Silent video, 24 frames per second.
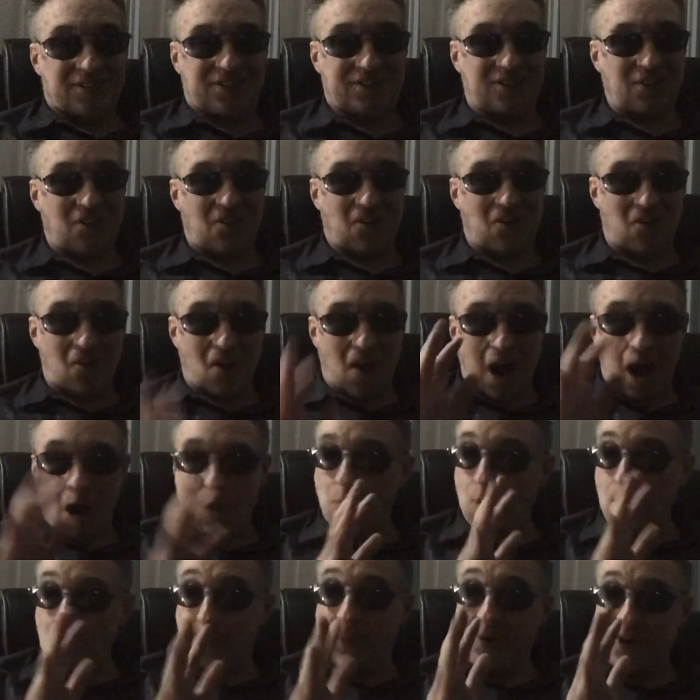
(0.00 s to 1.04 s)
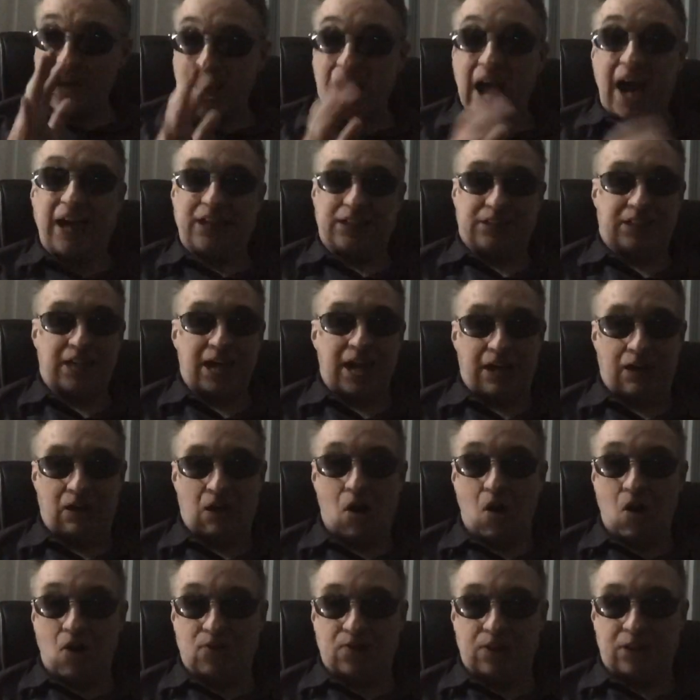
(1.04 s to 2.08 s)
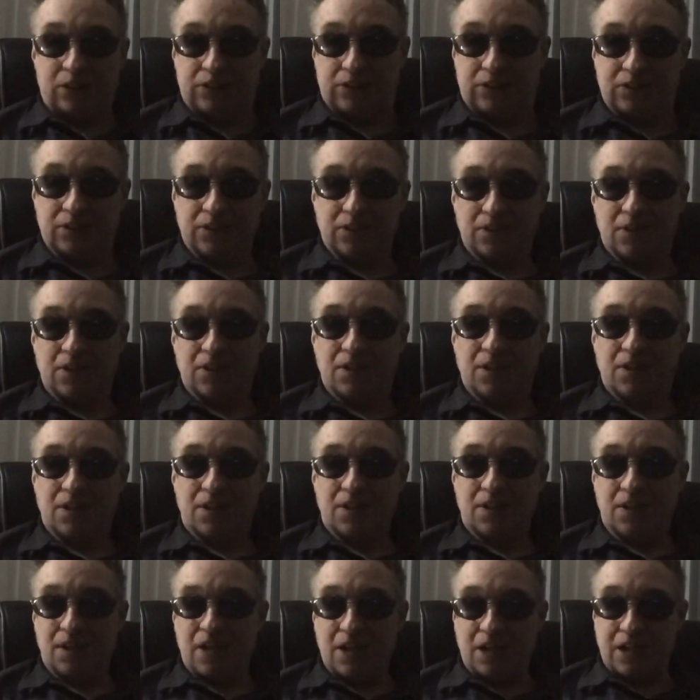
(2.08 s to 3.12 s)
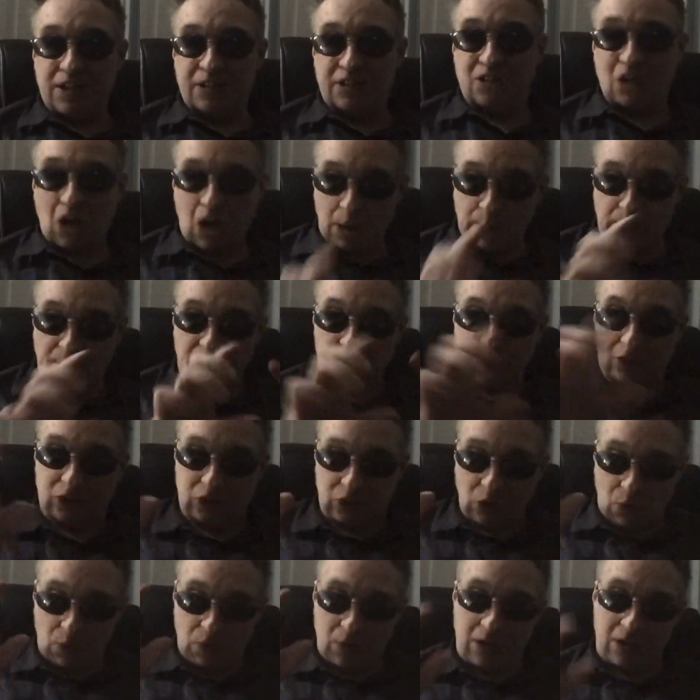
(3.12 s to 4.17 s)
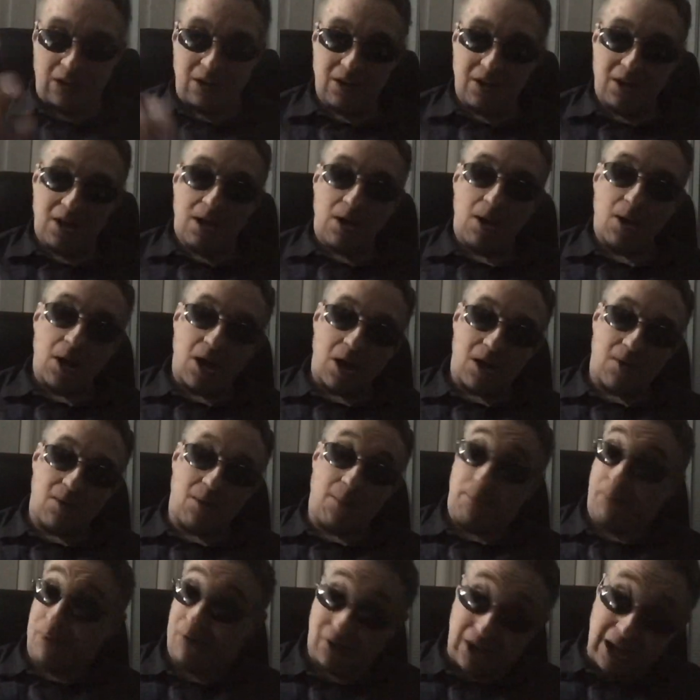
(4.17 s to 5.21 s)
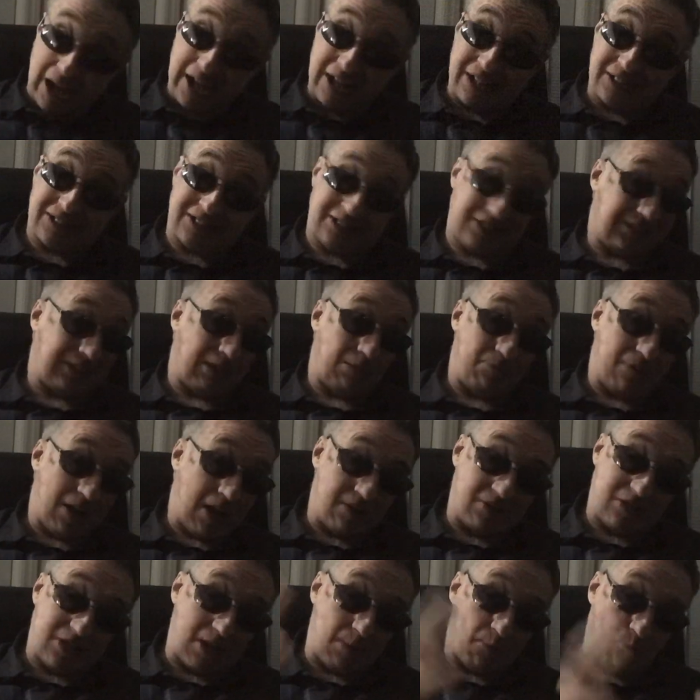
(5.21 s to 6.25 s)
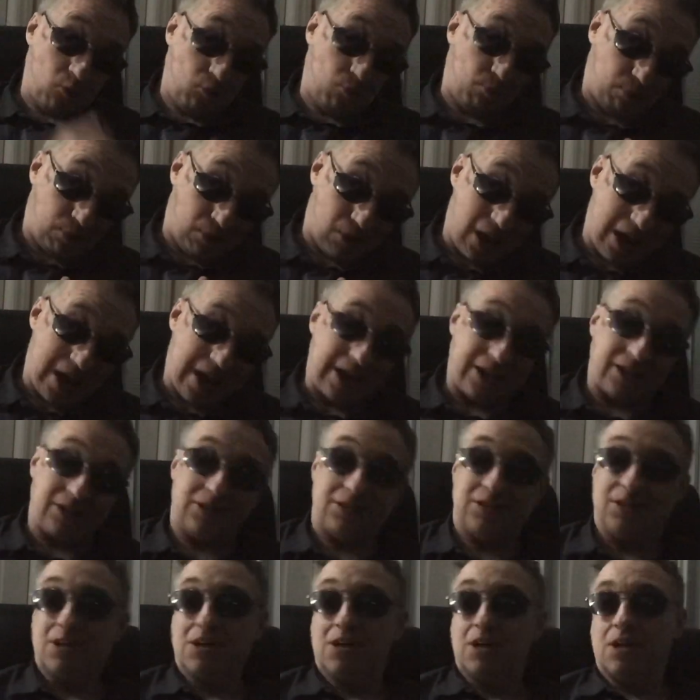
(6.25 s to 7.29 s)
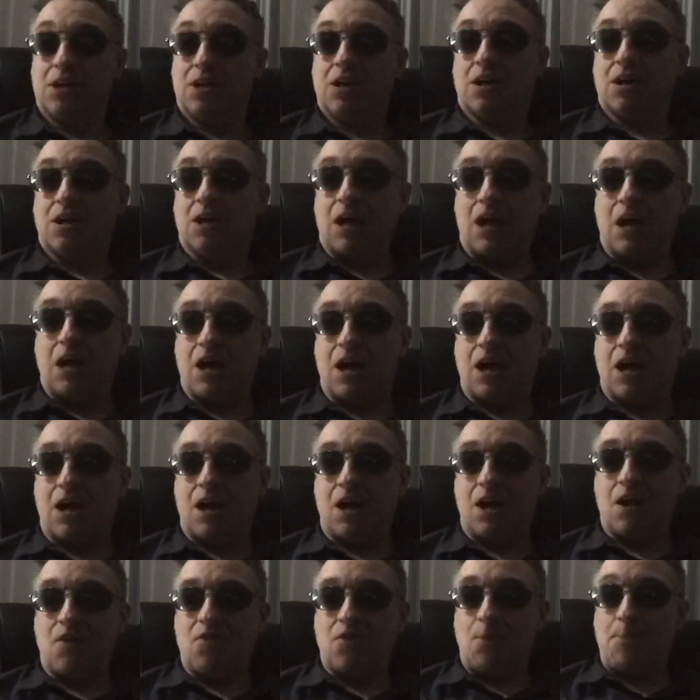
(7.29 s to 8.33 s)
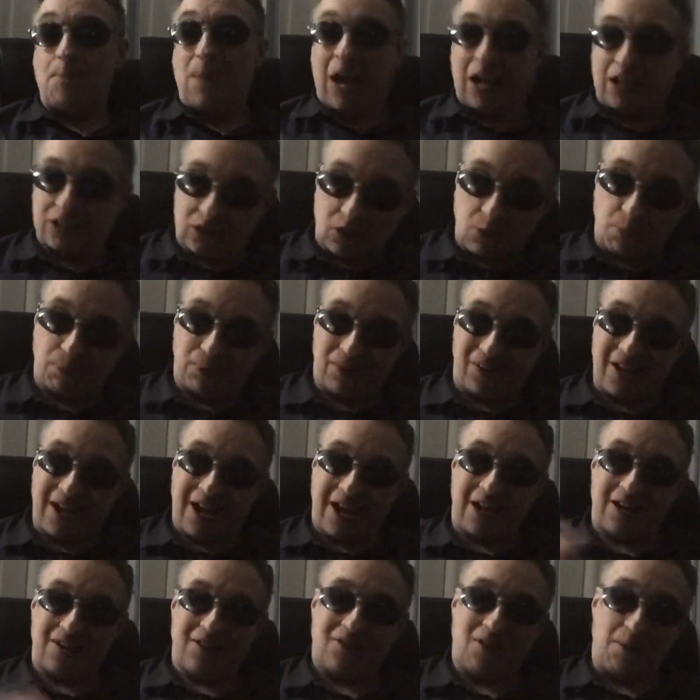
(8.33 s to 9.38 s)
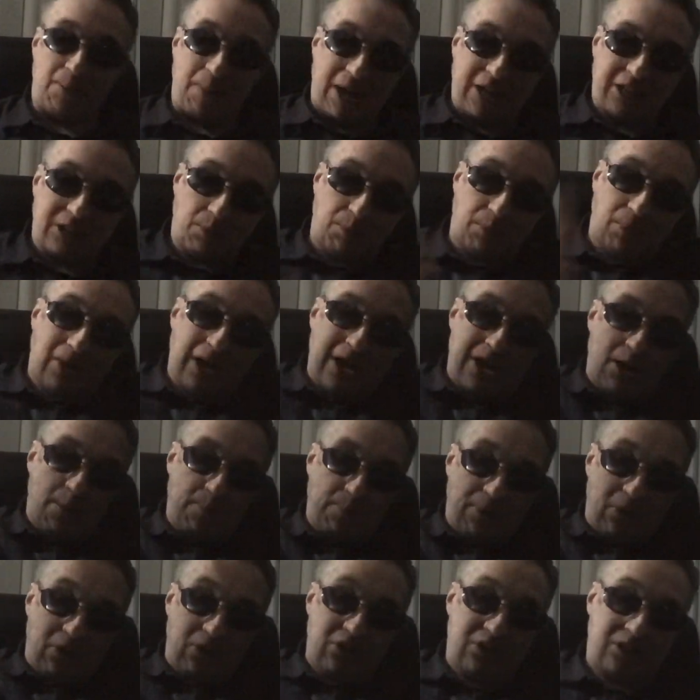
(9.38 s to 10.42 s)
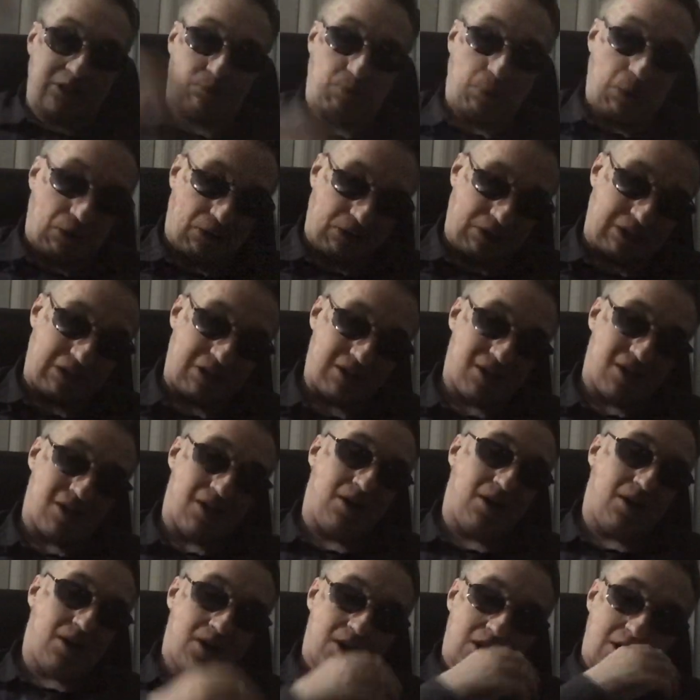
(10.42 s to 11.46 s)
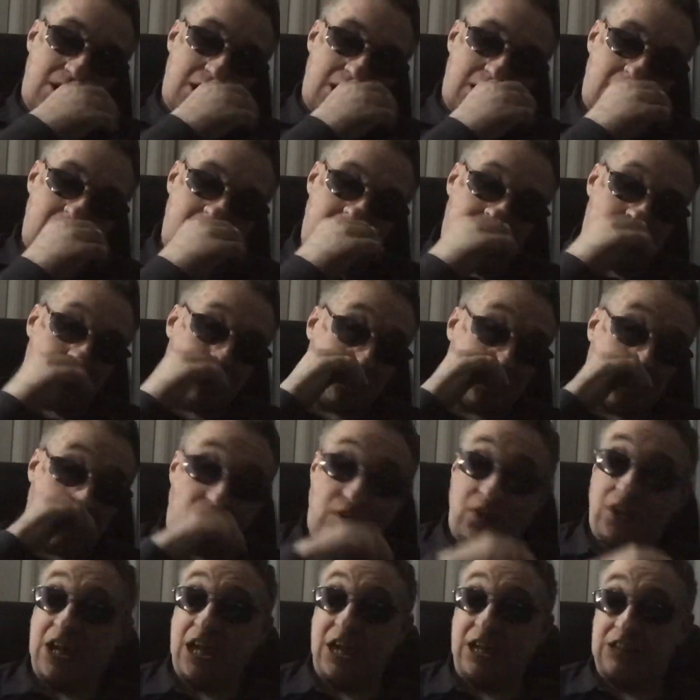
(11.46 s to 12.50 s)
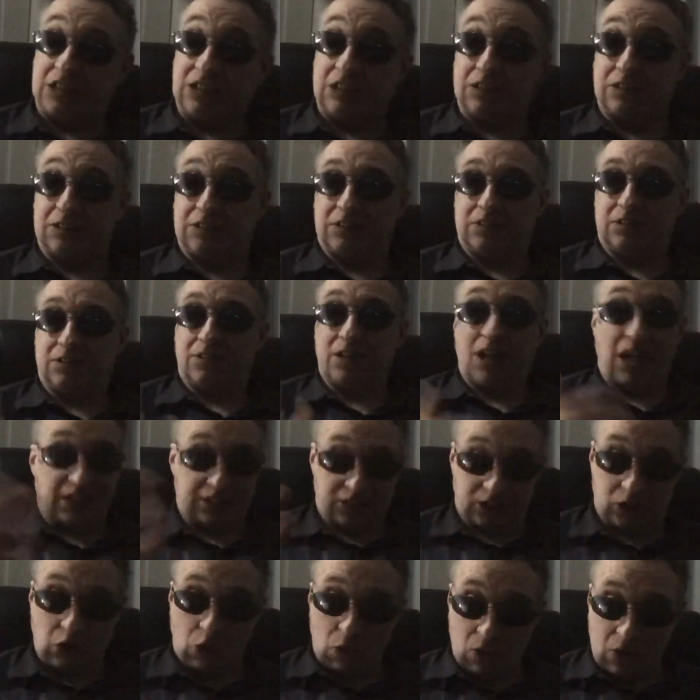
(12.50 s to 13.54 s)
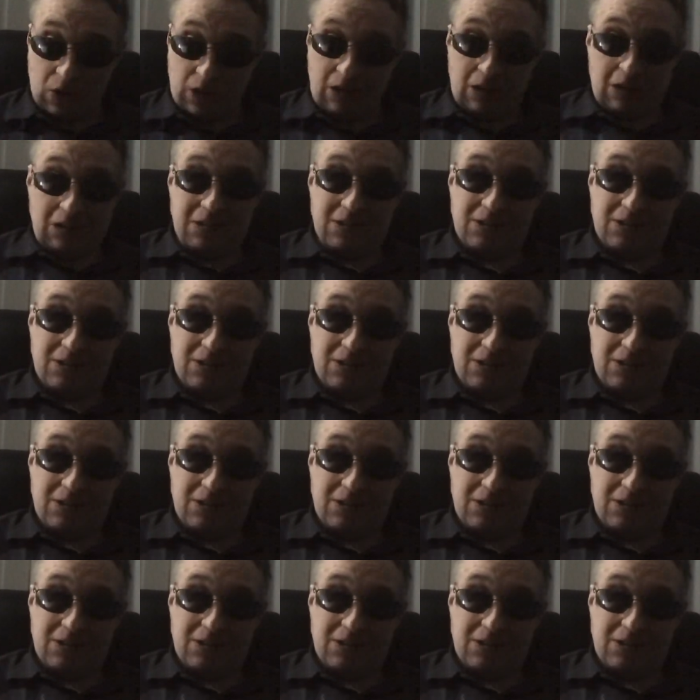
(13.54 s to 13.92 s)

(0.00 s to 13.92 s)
So I will put a hashtag on this, and it's talking about zoning. Plans, sometimes they have plans. The master plan of building this building to specifications. That's zoning.